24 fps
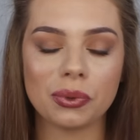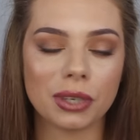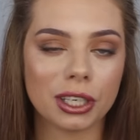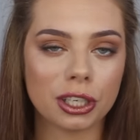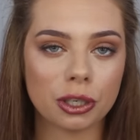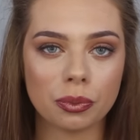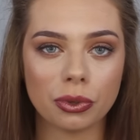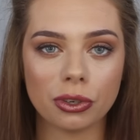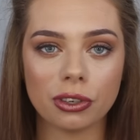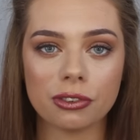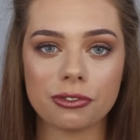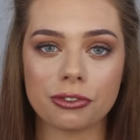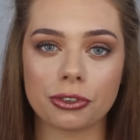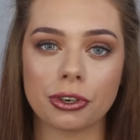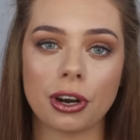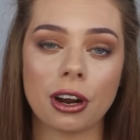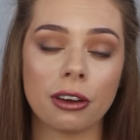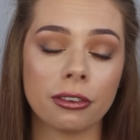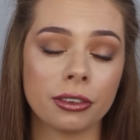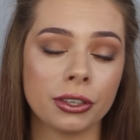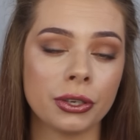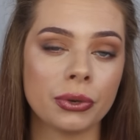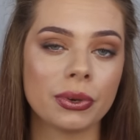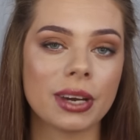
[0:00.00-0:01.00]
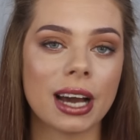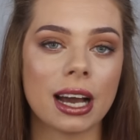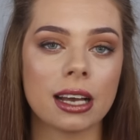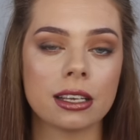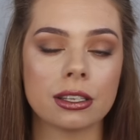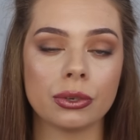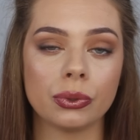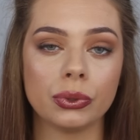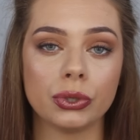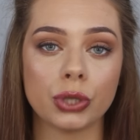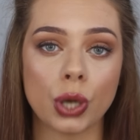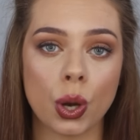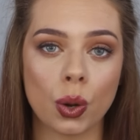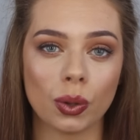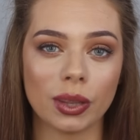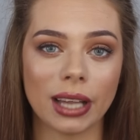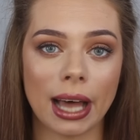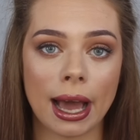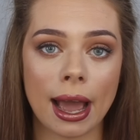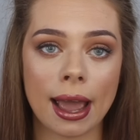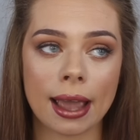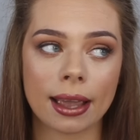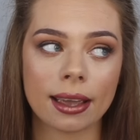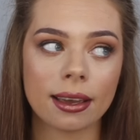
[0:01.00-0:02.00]
wearable for all you guys who don't
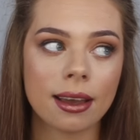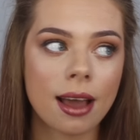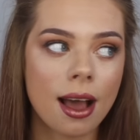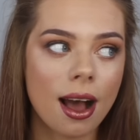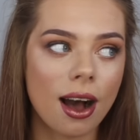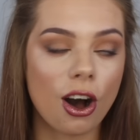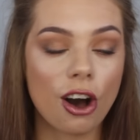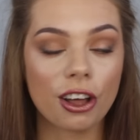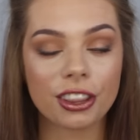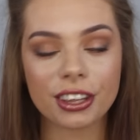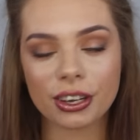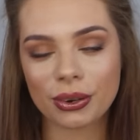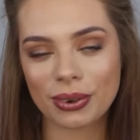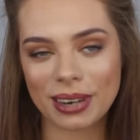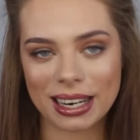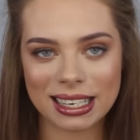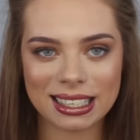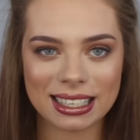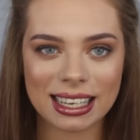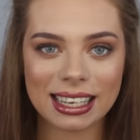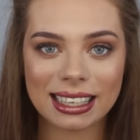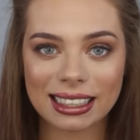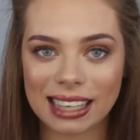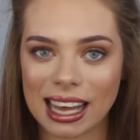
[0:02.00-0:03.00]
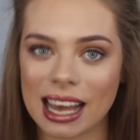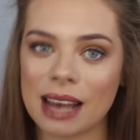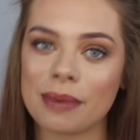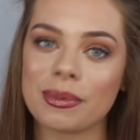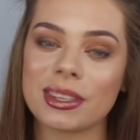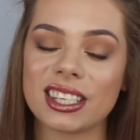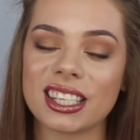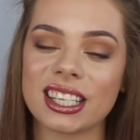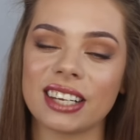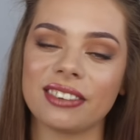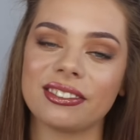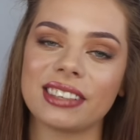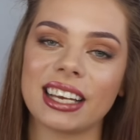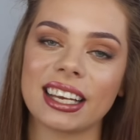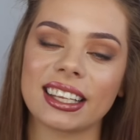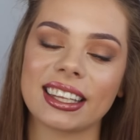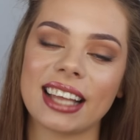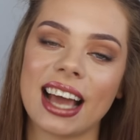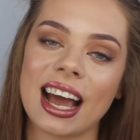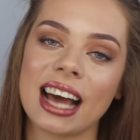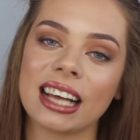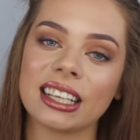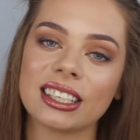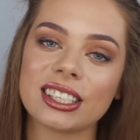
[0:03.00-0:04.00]
like all the crazy glam and stuff like
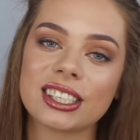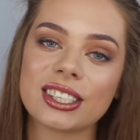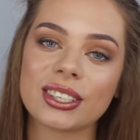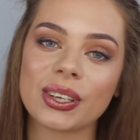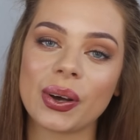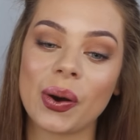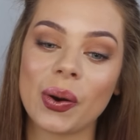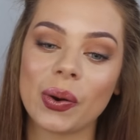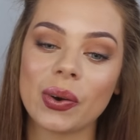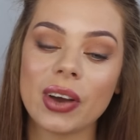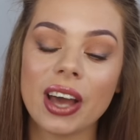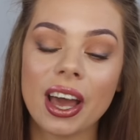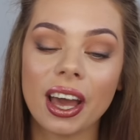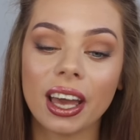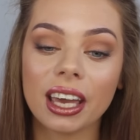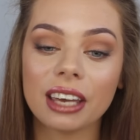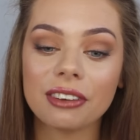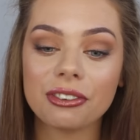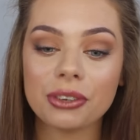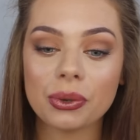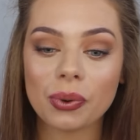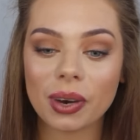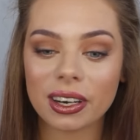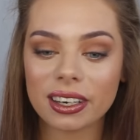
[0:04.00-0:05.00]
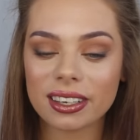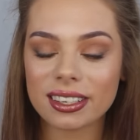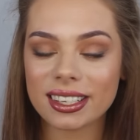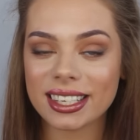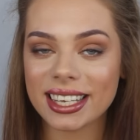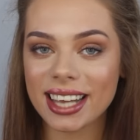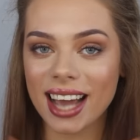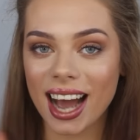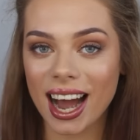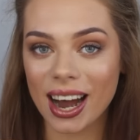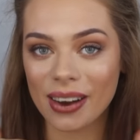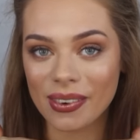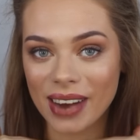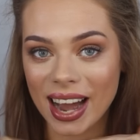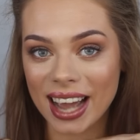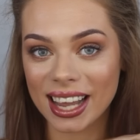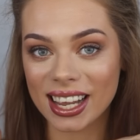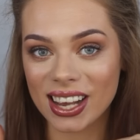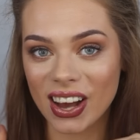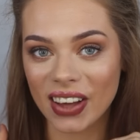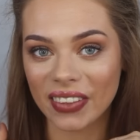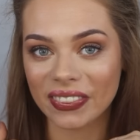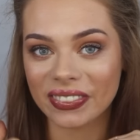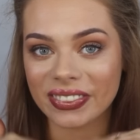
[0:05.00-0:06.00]
that. So if you want to see how I
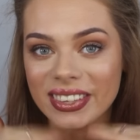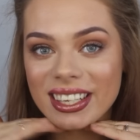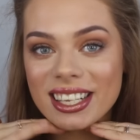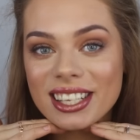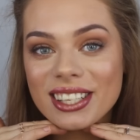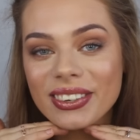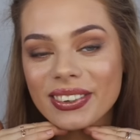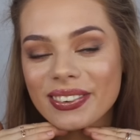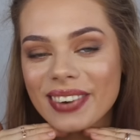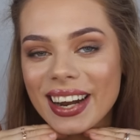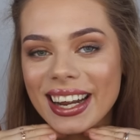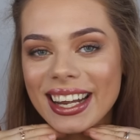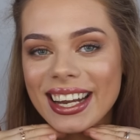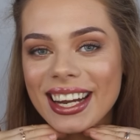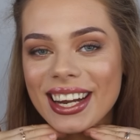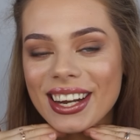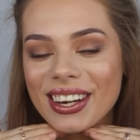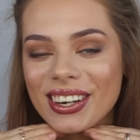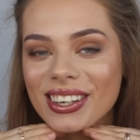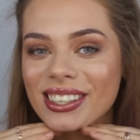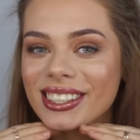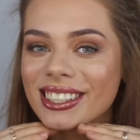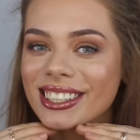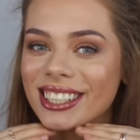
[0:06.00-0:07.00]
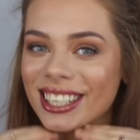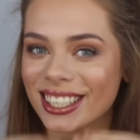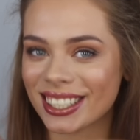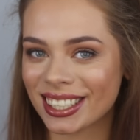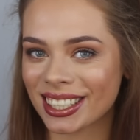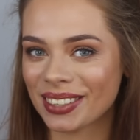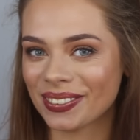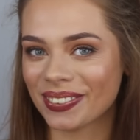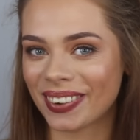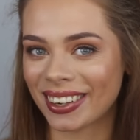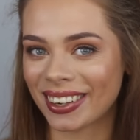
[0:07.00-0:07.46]
got this look right here, just keep